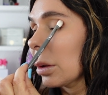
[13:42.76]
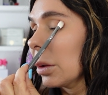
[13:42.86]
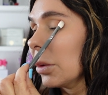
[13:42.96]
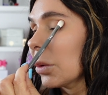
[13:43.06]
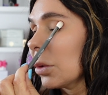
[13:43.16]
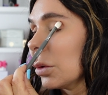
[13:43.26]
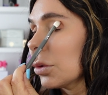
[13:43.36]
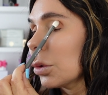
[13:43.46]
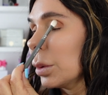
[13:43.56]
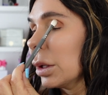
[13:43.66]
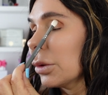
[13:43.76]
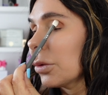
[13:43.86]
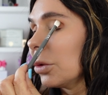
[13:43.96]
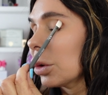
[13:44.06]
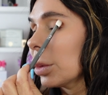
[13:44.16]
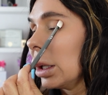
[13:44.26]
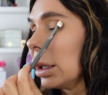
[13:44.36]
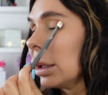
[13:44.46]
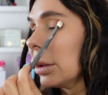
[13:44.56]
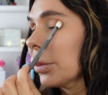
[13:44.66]
it's going to be this
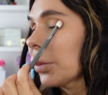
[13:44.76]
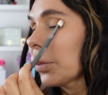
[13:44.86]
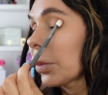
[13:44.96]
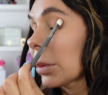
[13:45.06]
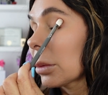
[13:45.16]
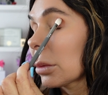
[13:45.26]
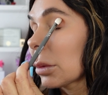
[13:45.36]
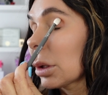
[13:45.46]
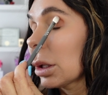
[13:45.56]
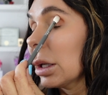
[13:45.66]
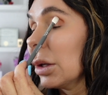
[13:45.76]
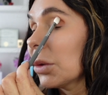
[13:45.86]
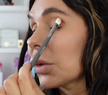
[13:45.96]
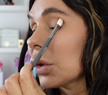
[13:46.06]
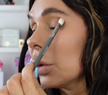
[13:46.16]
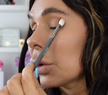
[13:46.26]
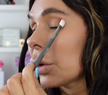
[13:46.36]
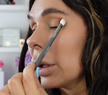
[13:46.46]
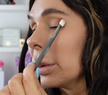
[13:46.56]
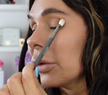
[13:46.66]
formula. It's so
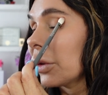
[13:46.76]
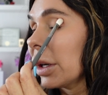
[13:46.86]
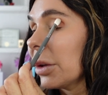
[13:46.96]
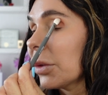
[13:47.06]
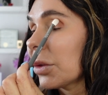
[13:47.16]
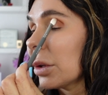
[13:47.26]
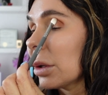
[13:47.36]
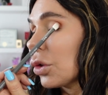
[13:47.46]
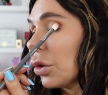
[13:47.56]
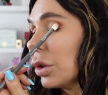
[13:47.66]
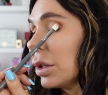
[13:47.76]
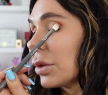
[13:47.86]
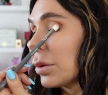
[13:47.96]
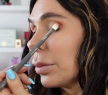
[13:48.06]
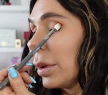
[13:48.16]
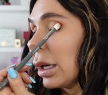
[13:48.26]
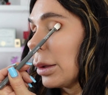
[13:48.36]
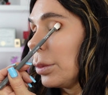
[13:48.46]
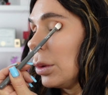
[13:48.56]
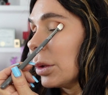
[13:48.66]
creamy, friends. So this
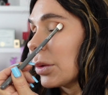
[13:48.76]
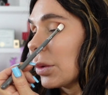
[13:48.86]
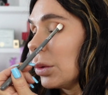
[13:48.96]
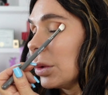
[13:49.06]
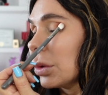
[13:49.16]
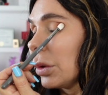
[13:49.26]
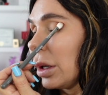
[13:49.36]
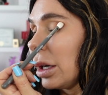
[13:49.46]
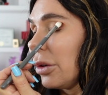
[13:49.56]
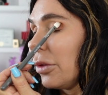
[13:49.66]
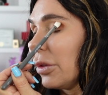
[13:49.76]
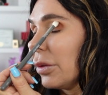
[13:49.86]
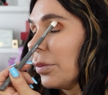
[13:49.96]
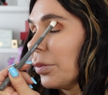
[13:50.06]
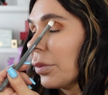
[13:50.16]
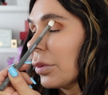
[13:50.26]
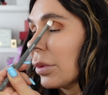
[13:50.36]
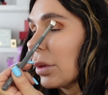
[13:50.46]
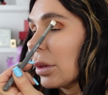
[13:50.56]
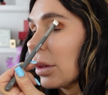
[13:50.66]
makeup look is going to have
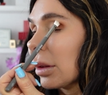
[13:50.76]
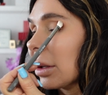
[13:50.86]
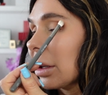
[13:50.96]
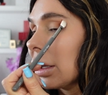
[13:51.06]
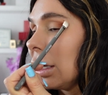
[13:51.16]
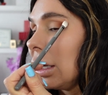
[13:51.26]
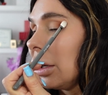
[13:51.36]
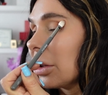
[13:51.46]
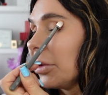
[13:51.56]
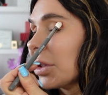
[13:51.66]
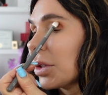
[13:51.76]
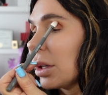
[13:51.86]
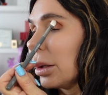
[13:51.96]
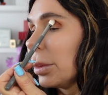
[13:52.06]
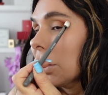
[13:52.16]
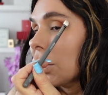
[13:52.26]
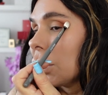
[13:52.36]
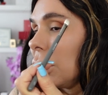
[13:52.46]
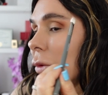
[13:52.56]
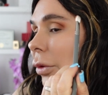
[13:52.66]
a lot of stem.
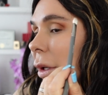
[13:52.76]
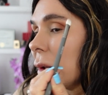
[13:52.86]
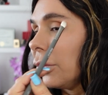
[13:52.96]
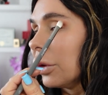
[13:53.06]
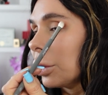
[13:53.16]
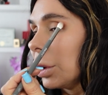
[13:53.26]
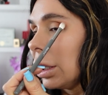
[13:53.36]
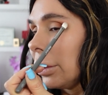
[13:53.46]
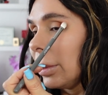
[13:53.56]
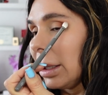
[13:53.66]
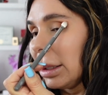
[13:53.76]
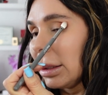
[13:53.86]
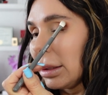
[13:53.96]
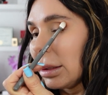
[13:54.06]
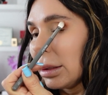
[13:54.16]
So for the formula blend,